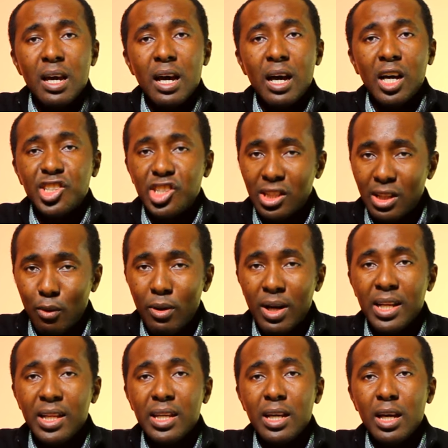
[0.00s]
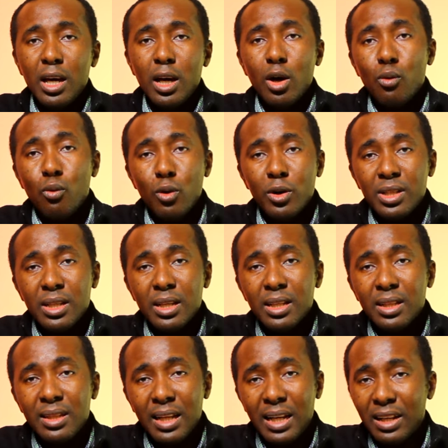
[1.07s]
uh, Shatta Wale would
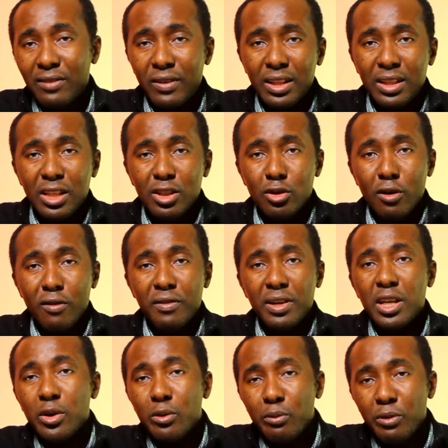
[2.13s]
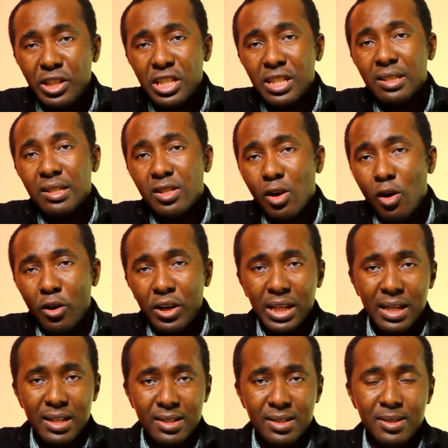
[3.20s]
take advantage of, he reaches his
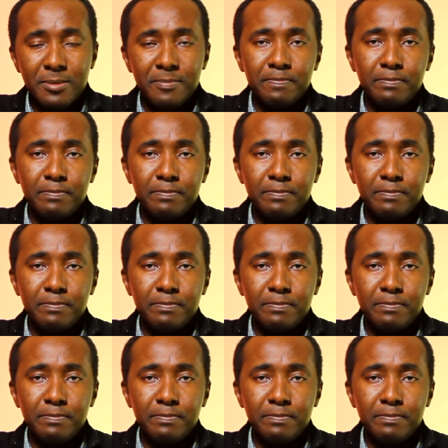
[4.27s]
audience.